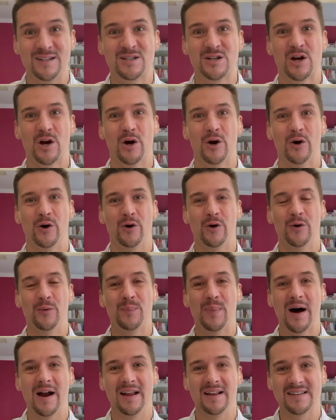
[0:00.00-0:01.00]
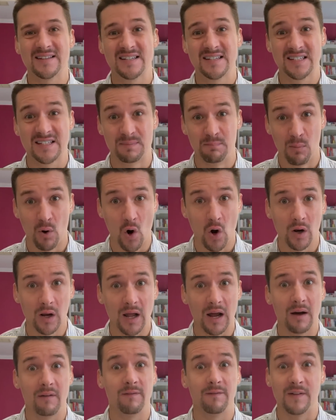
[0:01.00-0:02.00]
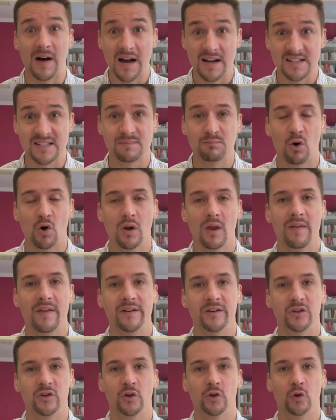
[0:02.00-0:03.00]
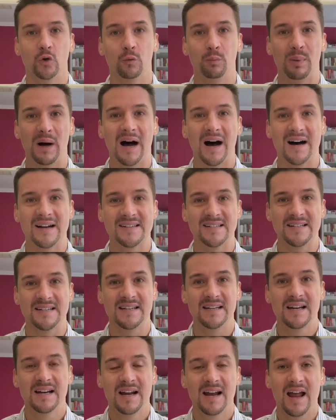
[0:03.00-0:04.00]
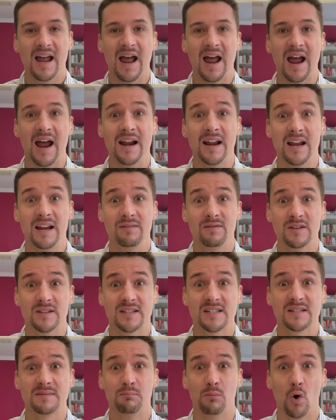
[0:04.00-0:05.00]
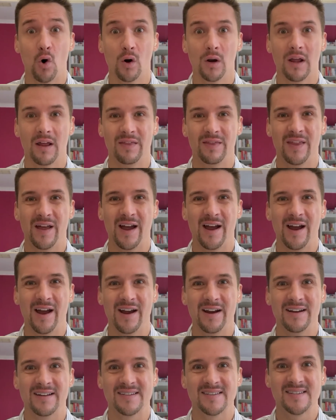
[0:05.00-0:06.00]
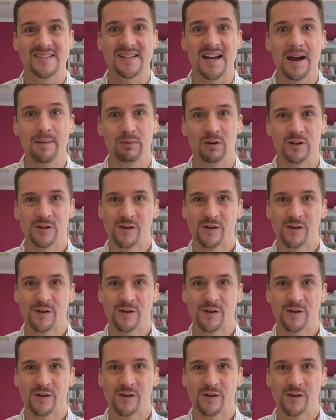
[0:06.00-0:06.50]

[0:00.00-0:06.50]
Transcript: 2, but it's smaller, far smaller than Google Parti, and even smaller than Stable